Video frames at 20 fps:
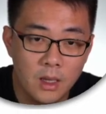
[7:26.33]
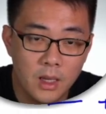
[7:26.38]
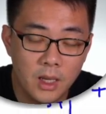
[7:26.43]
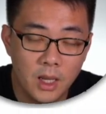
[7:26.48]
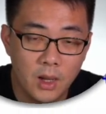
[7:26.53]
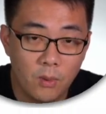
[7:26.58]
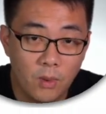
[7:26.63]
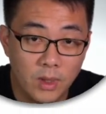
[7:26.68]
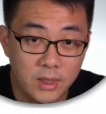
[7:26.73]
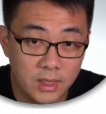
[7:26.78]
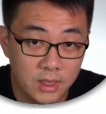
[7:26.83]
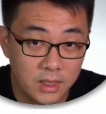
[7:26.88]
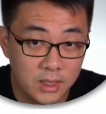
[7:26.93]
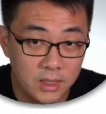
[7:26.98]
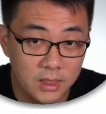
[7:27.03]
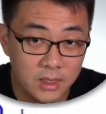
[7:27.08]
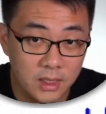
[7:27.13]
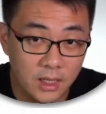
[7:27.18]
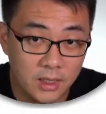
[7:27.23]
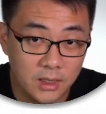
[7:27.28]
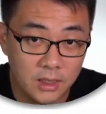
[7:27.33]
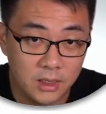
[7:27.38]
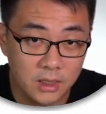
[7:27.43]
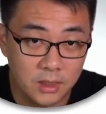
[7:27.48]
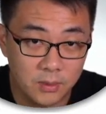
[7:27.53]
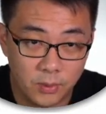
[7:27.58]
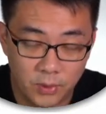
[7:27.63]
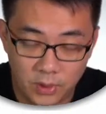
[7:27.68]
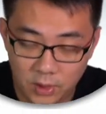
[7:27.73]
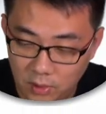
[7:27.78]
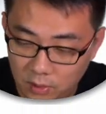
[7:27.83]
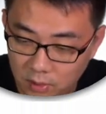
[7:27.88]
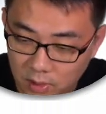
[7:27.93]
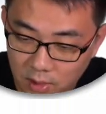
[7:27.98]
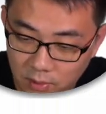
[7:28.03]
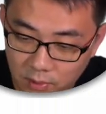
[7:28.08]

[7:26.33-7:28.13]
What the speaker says: And once this is done, this is pretty okay.